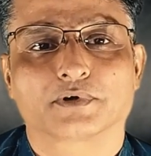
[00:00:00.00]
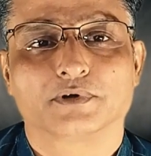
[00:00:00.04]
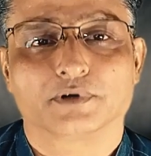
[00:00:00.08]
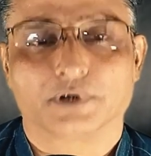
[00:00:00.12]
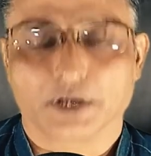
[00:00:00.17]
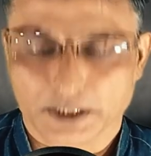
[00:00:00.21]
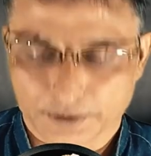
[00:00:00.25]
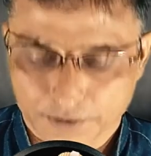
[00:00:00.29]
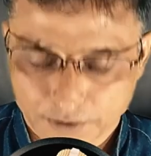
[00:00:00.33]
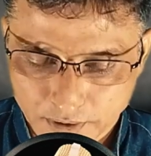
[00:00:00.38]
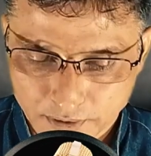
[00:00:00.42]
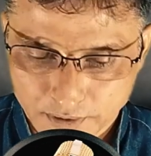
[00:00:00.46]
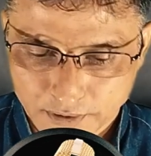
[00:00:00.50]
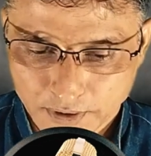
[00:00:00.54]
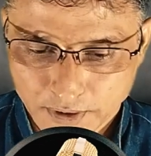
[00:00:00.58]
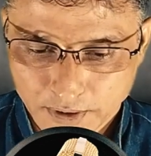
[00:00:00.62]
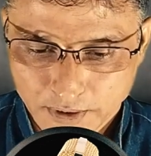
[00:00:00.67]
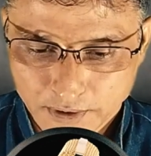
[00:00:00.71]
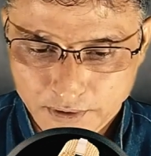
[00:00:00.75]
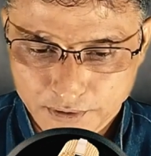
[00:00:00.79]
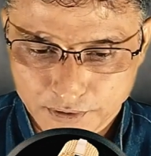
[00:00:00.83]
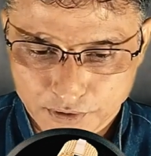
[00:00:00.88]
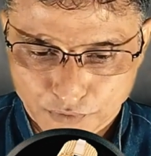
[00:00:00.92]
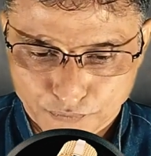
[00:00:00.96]
Rather,
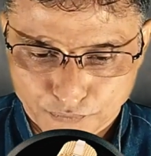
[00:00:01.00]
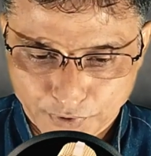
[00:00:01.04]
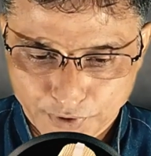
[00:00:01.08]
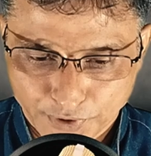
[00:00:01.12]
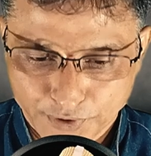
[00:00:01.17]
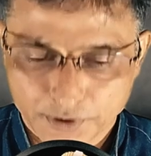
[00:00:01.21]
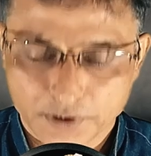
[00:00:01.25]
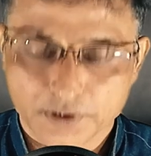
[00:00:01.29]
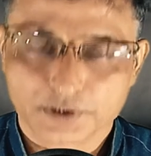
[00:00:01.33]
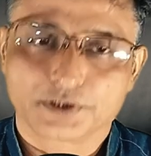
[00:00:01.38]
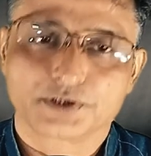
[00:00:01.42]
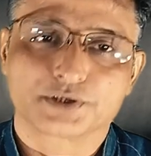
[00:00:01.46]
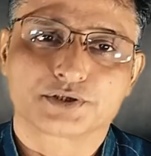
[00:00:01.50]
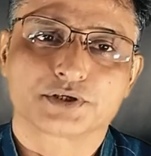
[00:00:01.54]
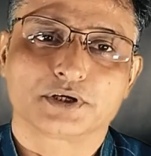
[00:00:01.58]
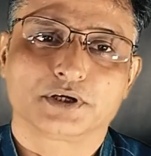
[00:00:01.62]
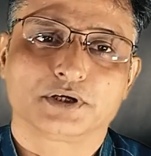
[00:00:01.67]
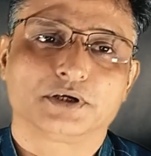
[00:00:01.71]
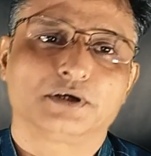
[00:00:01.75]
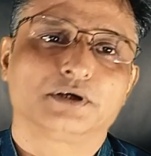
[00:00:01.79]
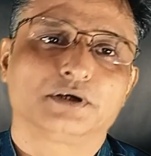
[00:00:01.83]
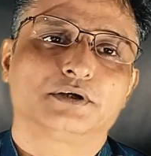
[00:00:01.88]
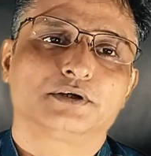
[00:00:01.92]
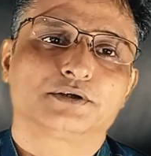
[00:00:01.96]
the winner is
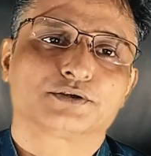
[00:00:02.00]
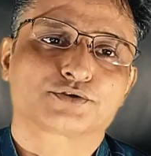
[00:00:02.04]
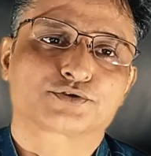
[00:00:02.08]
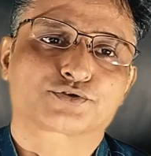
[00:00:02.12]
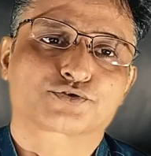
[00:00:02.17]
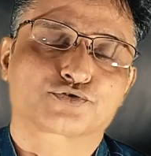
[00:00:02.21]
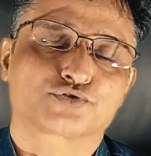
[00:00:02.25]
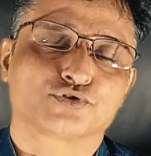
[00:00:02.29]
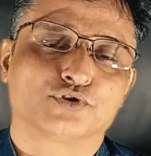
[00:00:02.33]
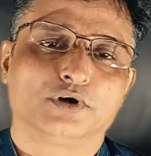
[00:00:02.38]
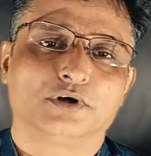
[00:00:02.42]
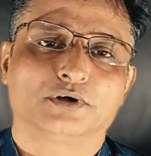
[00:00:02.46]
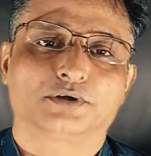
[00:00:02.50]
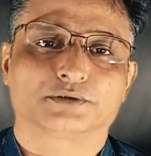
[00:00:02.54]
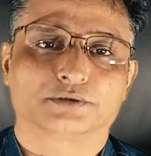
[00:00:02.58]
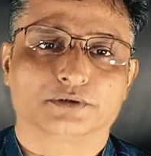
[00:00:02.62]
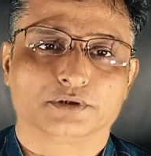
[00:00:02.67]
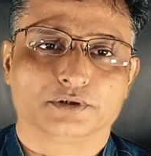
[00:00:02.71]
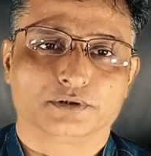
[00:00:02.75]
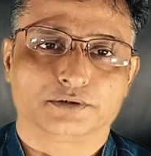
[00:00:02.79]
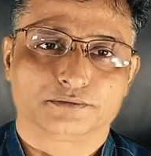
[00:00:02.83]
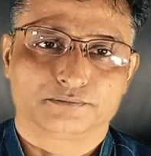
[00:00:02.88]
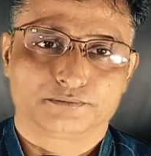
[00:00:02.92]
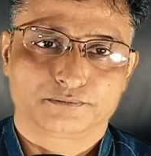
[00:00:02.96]
a
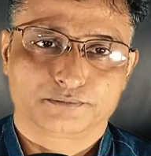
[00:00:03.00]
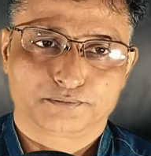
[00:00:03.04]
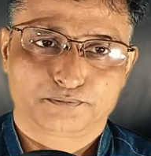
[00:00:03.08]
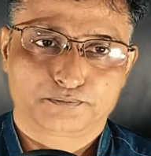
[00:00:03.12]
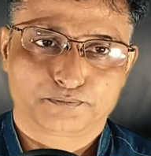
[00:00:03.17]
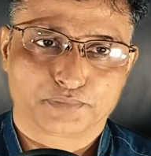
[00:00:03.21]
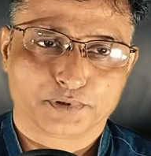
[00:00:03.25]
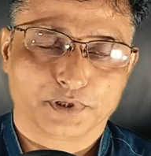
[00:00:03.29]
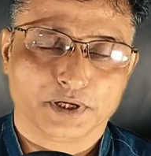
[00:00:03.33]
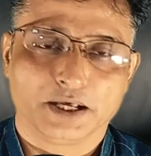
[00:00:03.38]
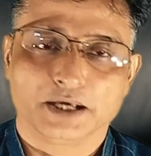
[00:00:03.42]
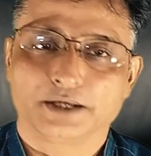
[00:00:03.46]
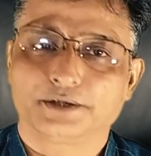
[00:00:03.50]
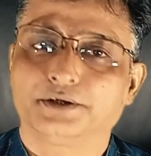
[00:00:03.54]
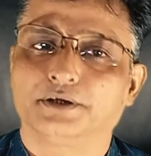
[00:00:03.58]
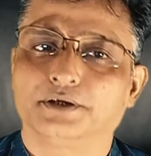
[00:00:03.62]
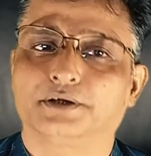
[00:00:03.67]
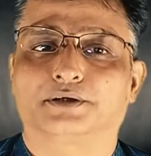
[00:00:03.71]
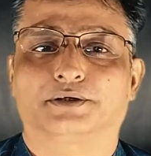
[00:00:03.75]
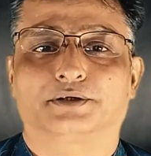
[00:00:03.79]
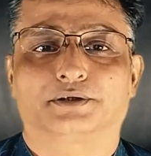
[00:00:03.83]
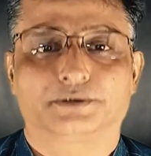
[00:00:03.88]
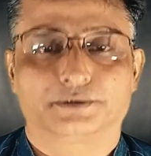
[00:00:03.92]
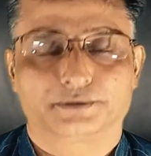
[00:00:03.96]
strong
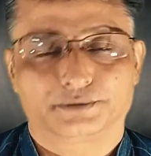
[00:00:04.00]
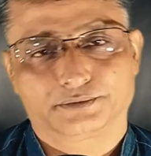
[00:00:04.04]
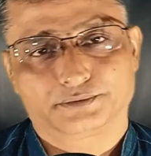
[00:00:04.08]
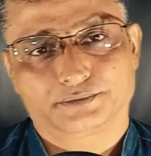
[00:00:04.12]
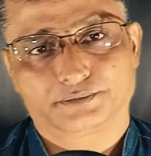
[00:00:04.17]
planner,